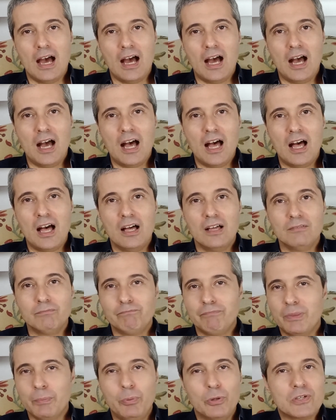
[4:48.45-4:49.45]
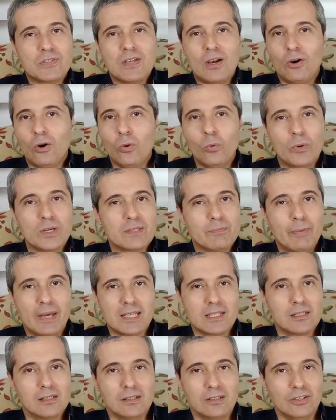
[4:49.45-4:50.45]
Uh, the books are always
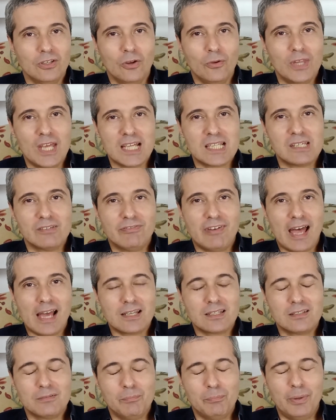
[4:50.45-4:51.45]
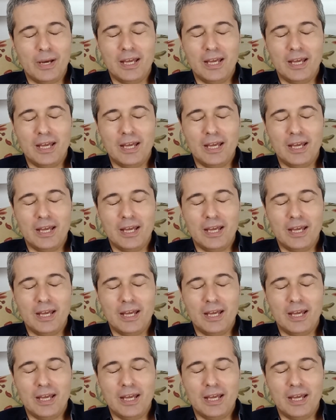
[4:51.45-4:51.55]
better, you know, that's a fact.